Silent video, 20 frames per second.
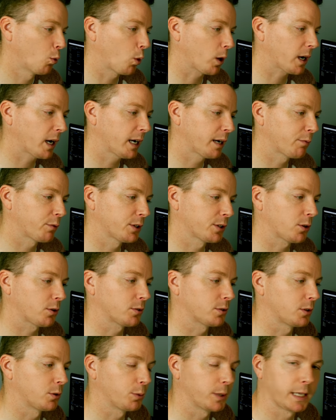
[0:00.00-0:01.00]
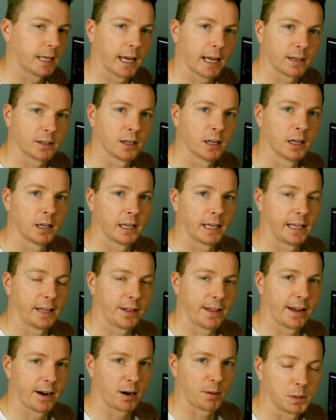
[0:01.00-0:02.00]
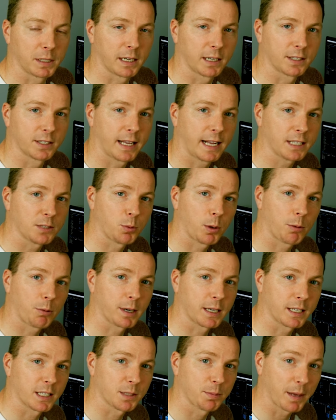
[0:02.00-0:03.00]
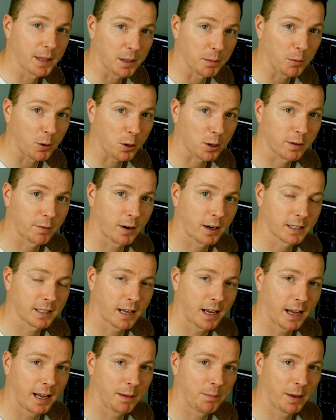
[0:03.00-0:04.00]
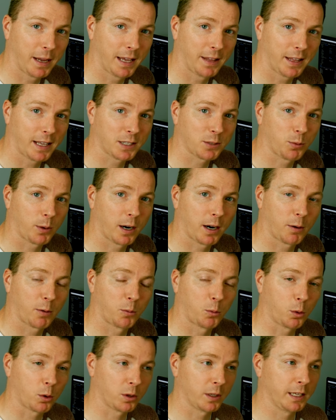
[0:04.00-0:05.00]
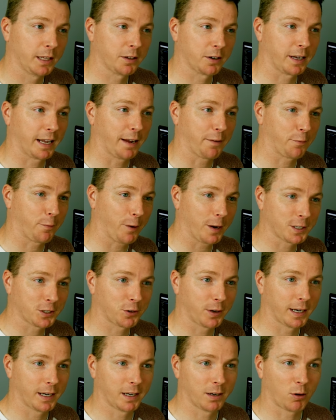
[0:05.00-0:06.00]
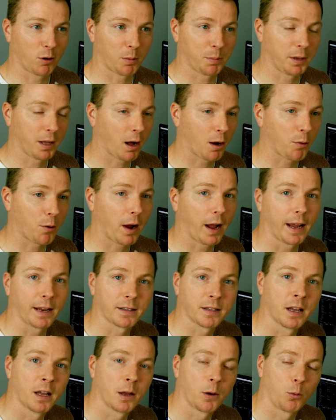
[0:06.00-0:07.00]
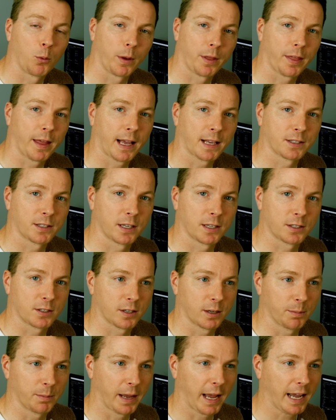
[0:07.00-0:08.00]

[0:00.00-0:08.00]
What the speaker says: what kind of results do we get in there? Because that's where we're gonna spend the bulk of our time, and that's where we'll either get frustrated or be all right with that system.